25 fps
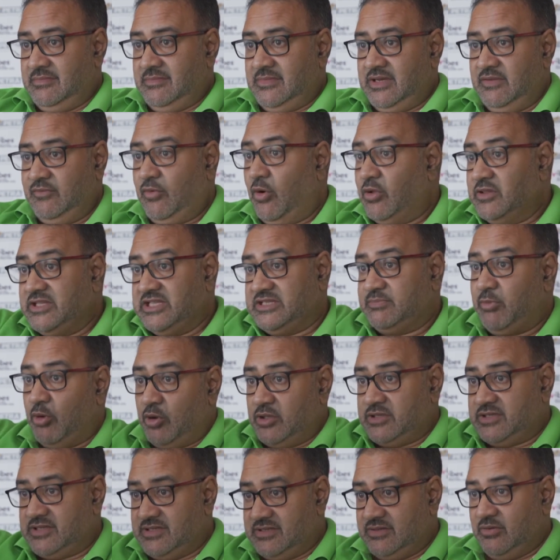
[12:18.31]
If all these
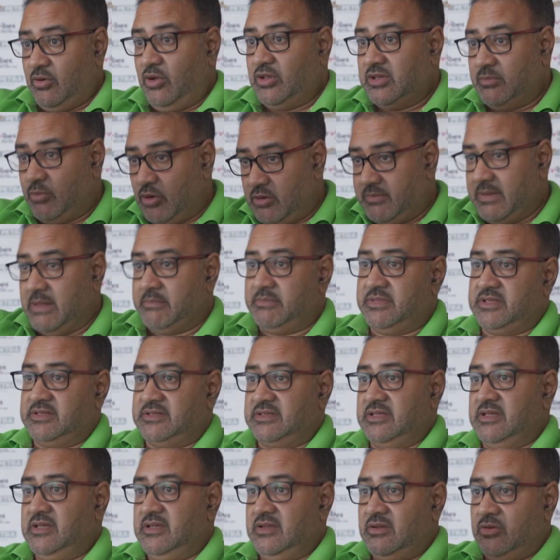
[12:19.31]
boards, all the board members,
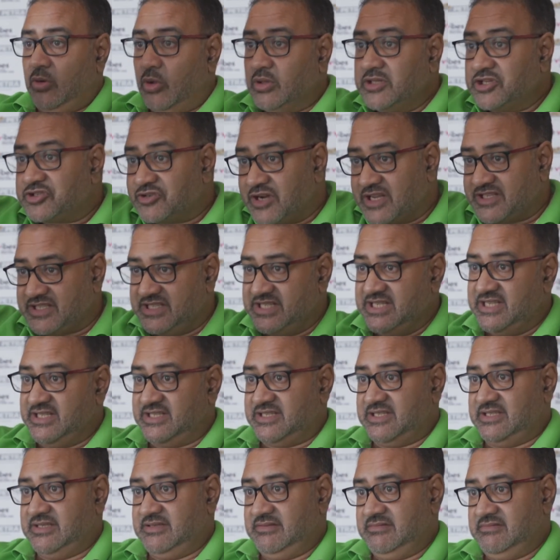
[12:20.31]
all the
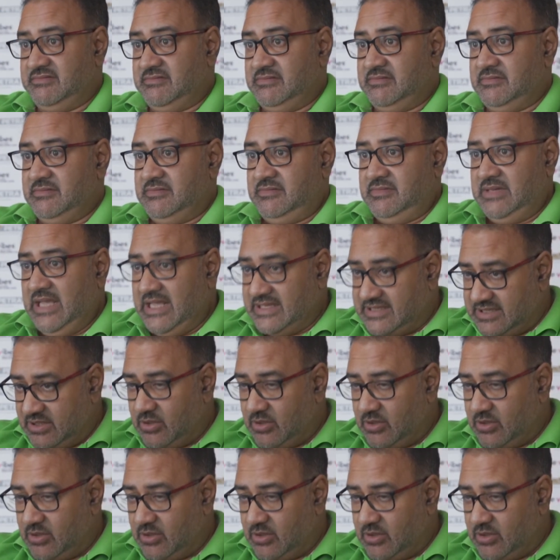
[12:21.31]
trustees had said,